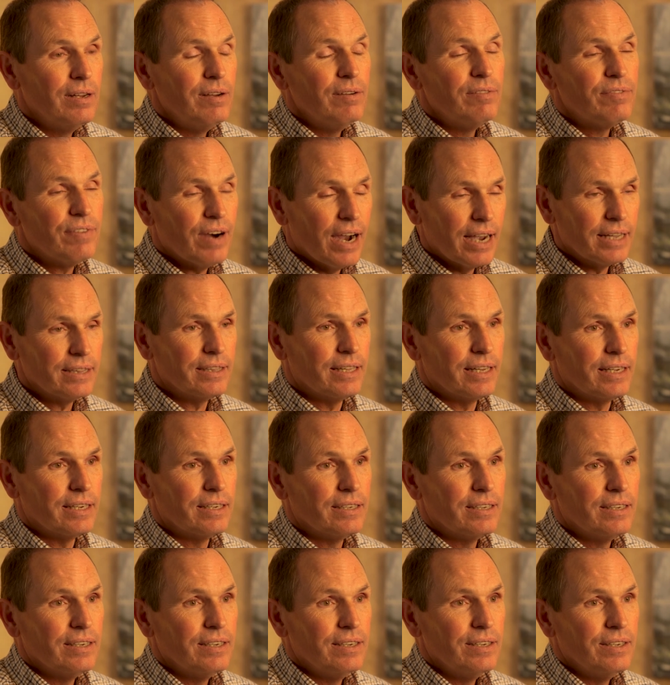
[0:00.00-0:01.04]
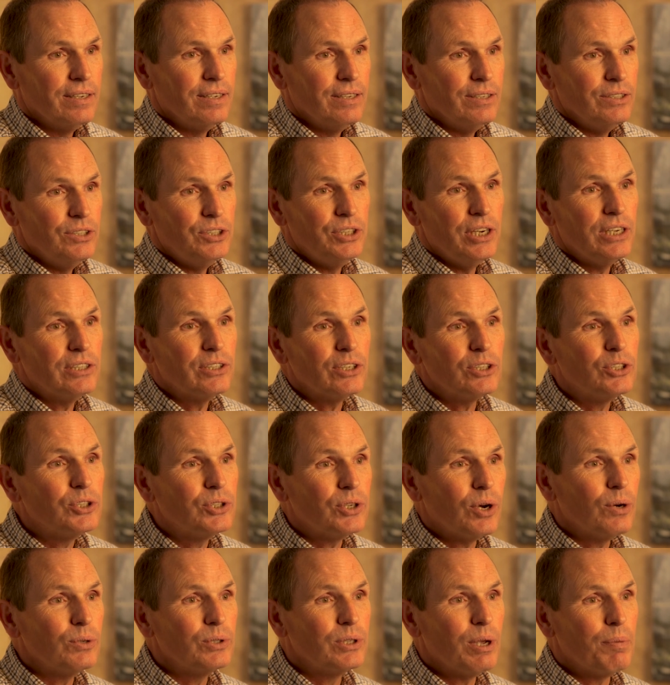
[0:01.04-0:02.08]
Finally, Jesus
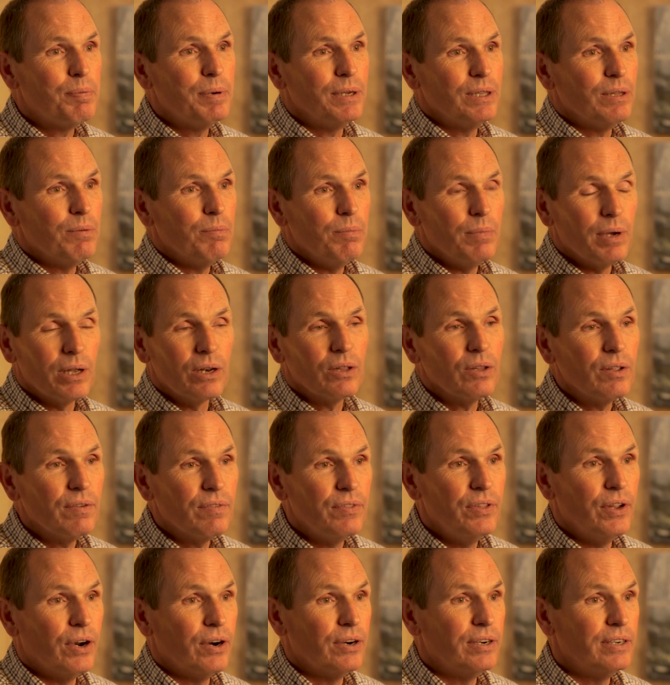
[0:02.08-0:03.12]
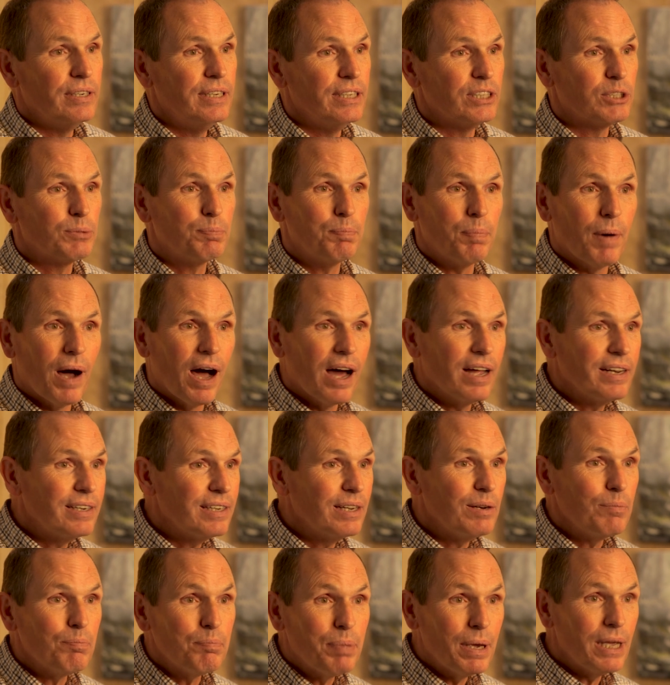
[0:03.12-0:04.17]
shows up in the middle of their
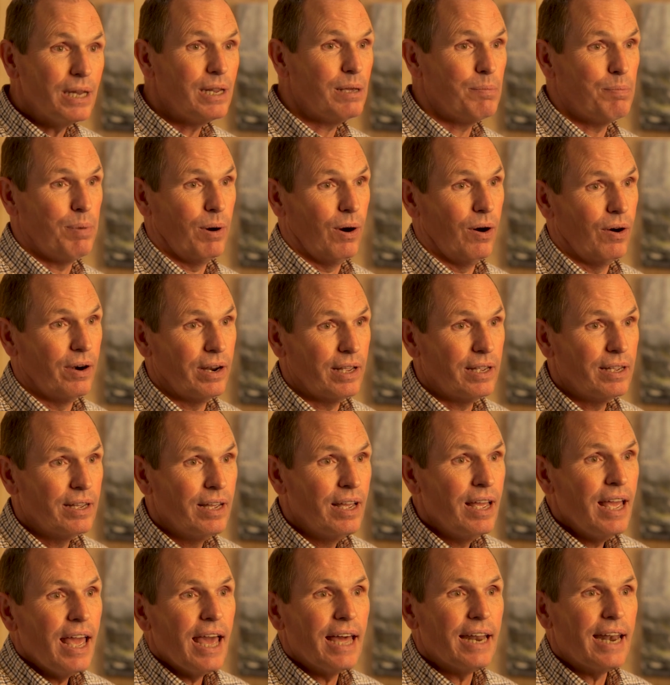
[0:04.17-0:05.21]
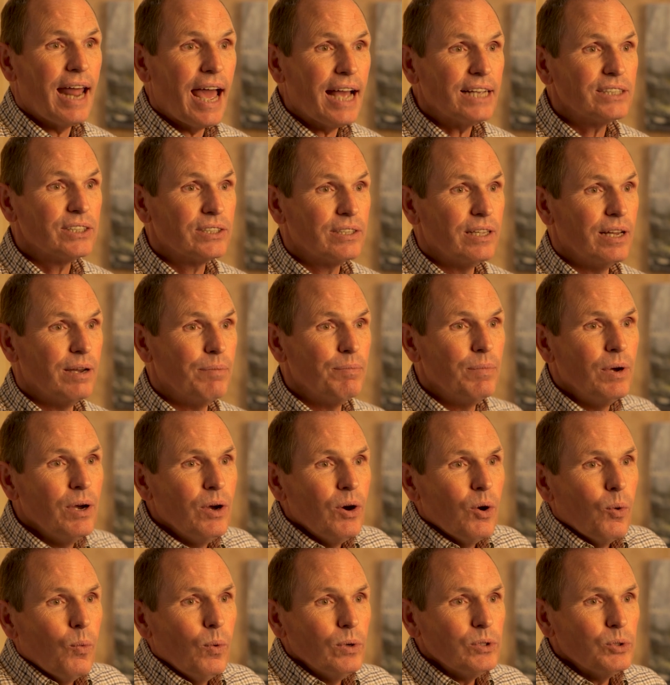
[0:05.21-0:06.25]
despondent pity party and asks them,
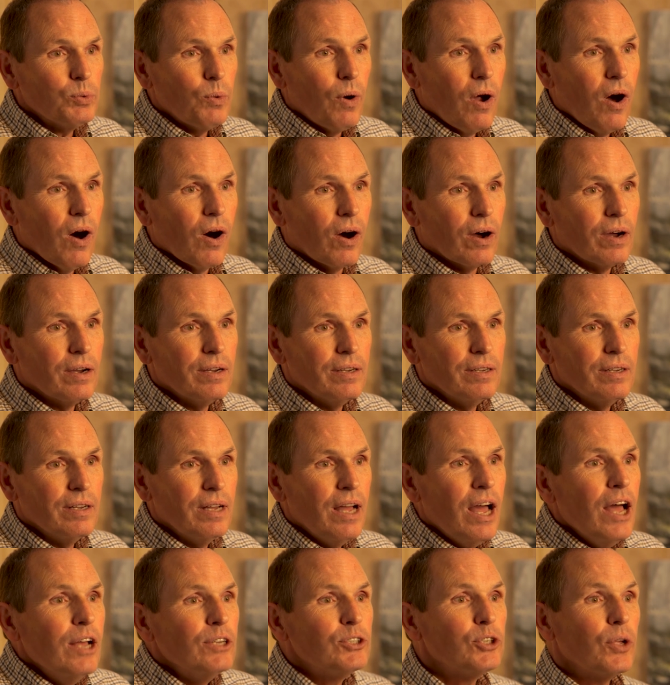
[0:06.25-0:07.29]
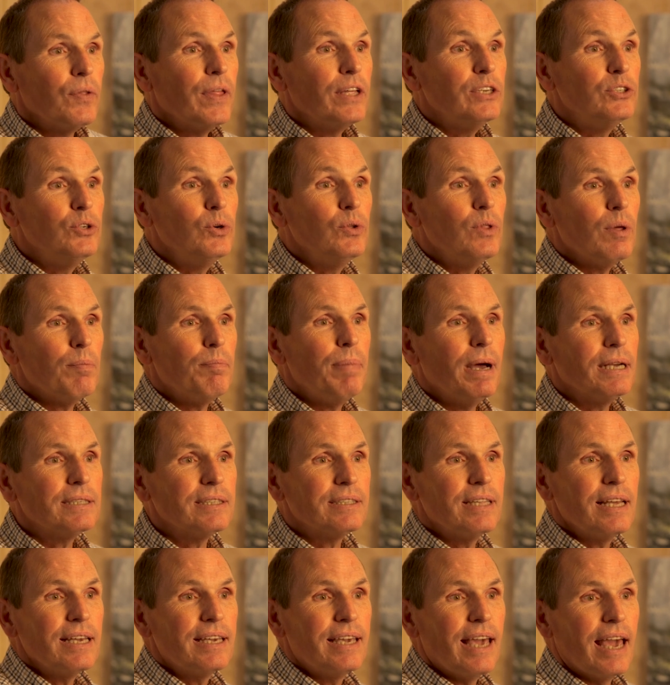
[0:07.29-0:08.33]
"What's wrong?" So they do the
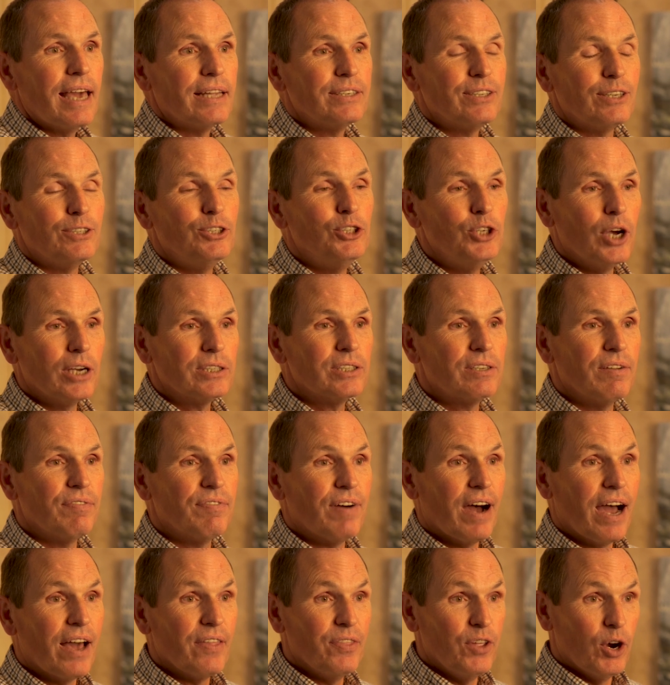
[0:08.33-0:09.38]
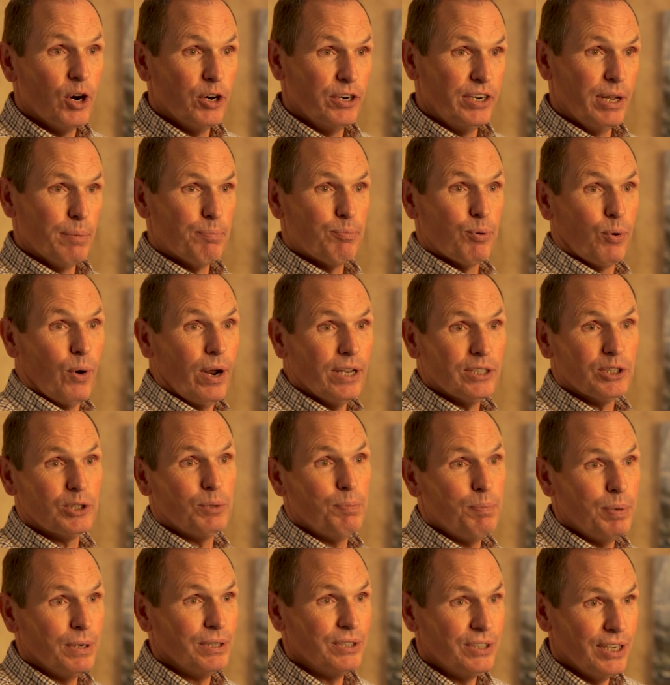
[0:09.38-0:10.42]
best they can to justify their
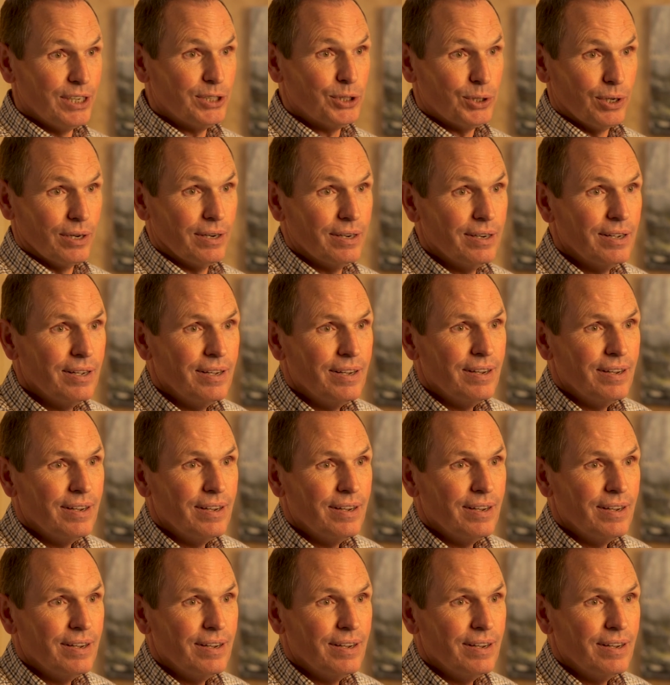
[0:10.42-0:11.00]
depressed position.